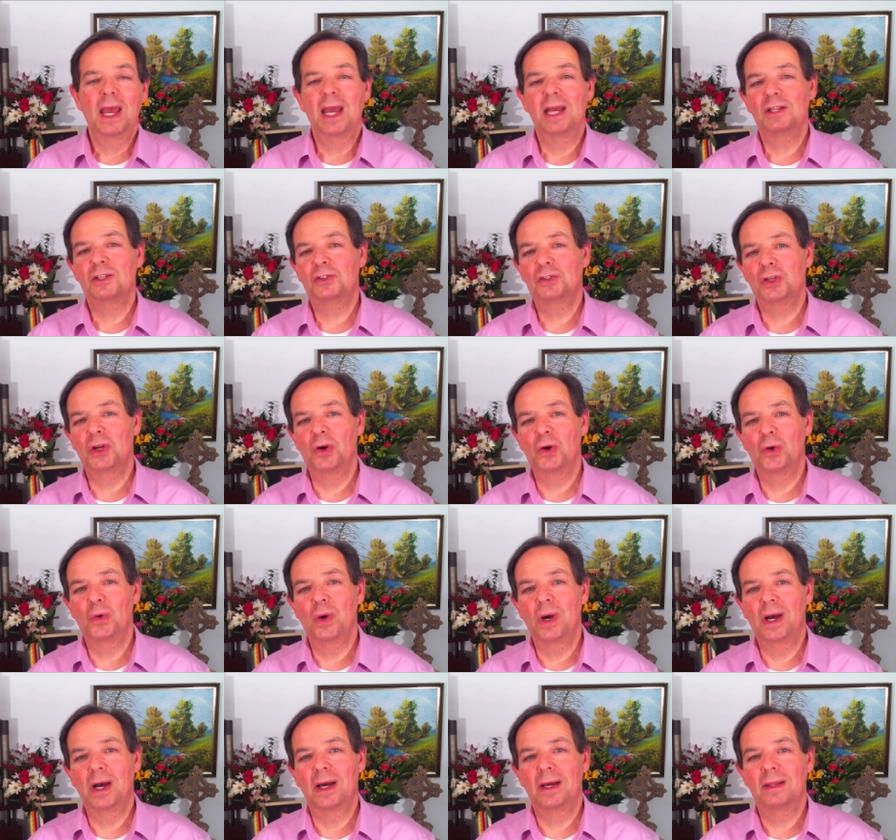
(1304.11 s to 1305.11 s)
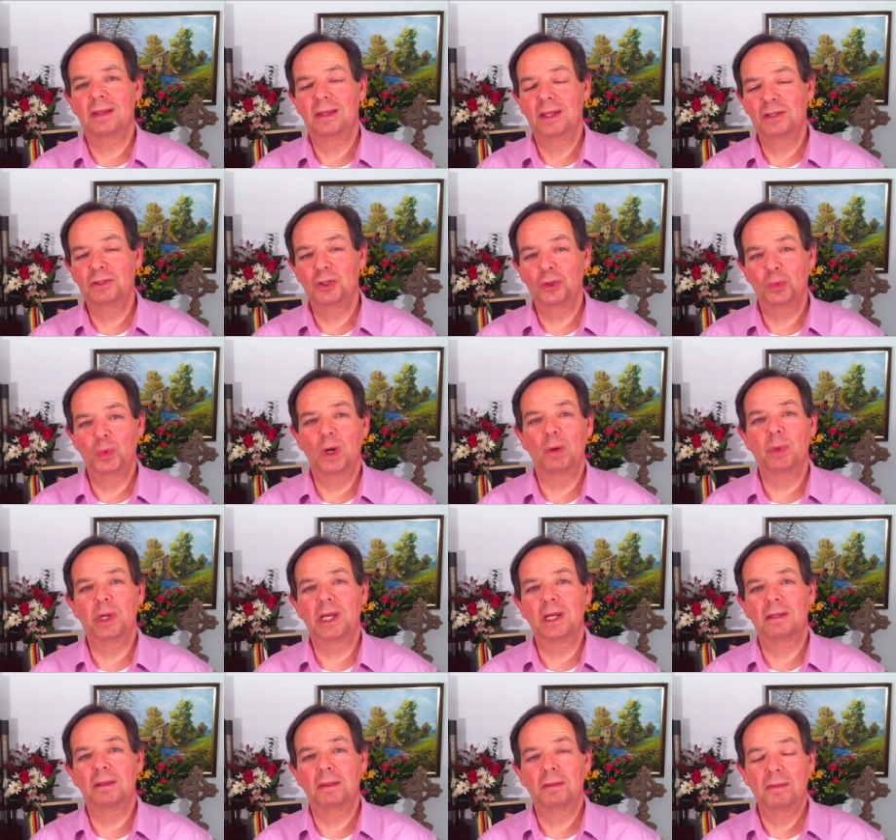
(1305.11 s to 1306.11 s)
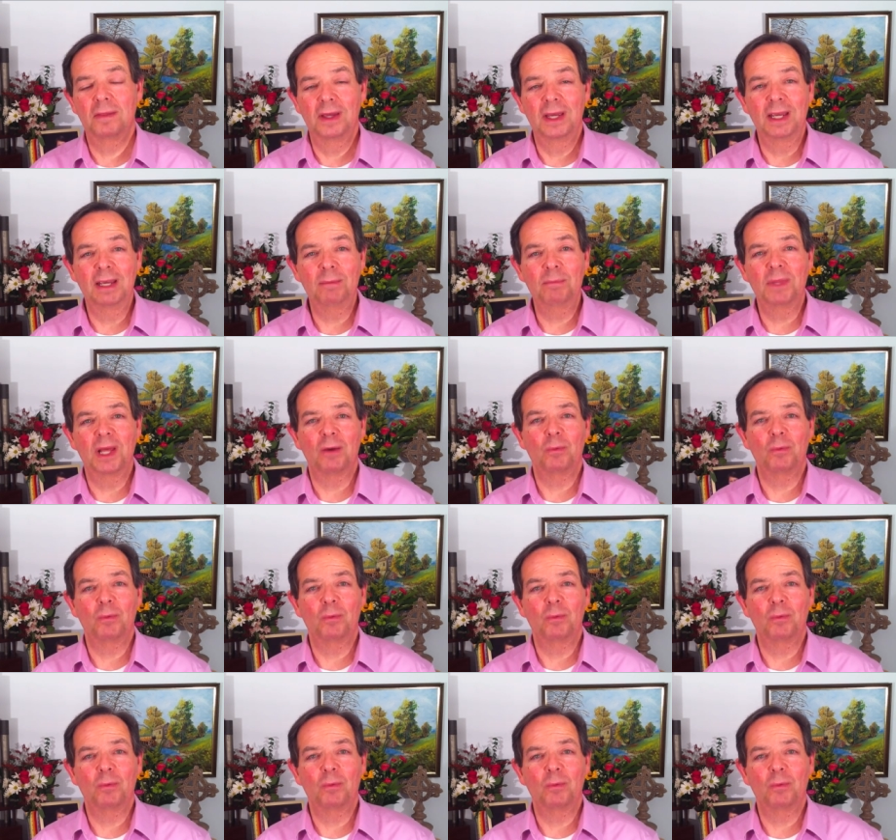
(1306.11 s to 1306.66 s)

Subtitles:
And so this is where we get the theme